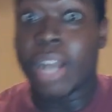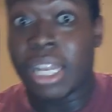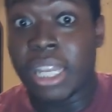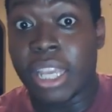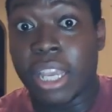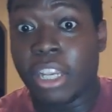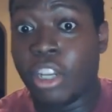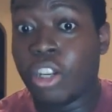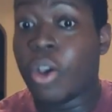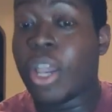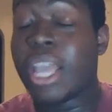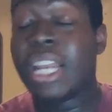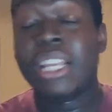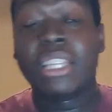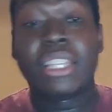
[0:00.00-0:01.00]
Aaliyah. You know,
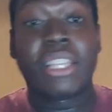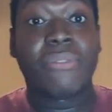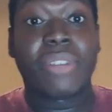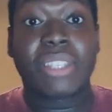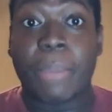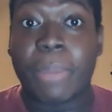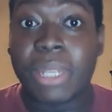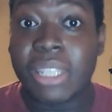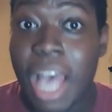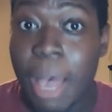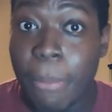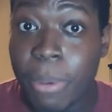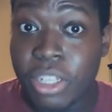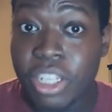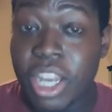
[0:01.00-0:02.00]
any different type of
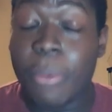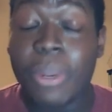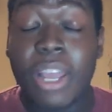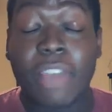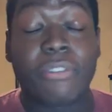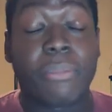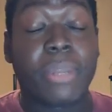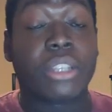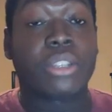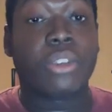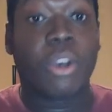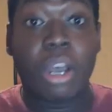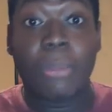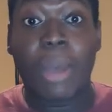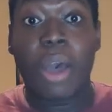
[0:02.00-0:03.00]
topics y'all would like for me to
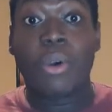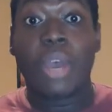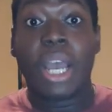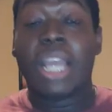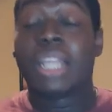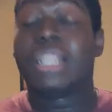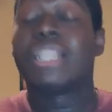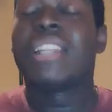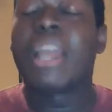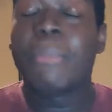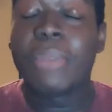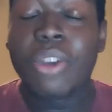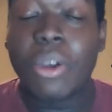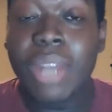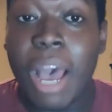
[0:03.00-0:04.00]
talk about, just let me
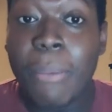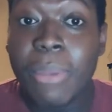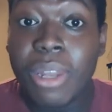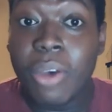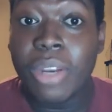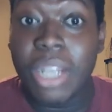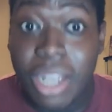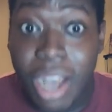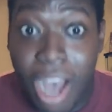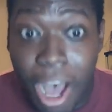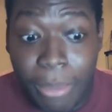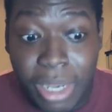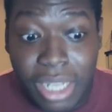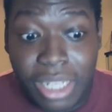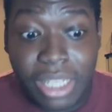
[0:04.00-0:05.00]
know down below in the
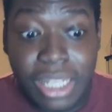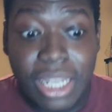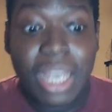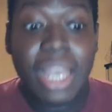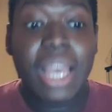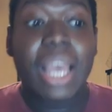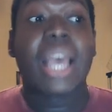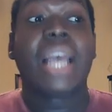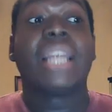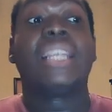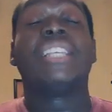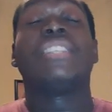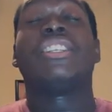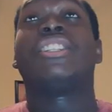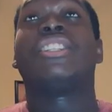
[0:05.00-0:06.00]
comments. This has